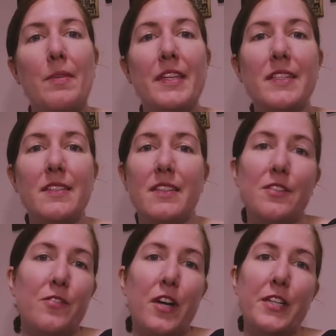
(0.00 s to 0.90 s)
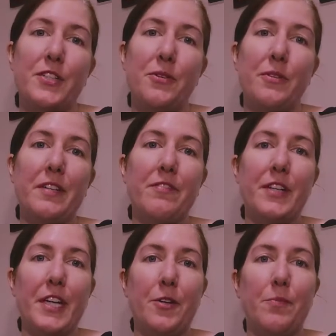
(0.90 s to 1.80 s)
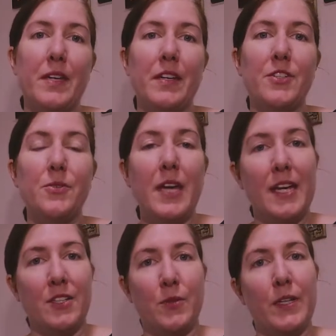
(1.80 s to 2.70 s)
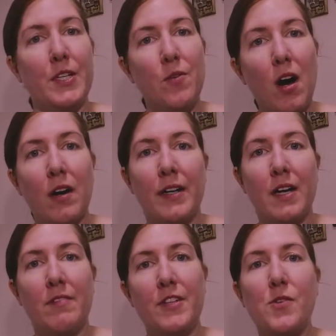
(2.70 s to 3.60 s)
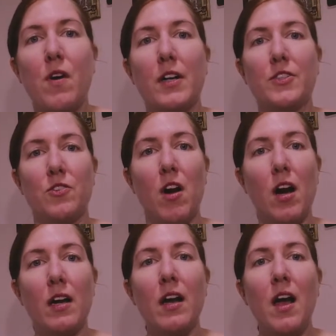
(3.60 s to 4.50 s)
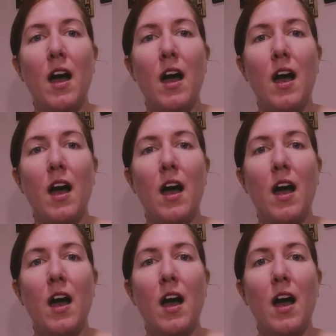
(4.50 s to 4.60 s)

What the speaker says: this vlog is totally for you because you can do it. You are enough and you are strong.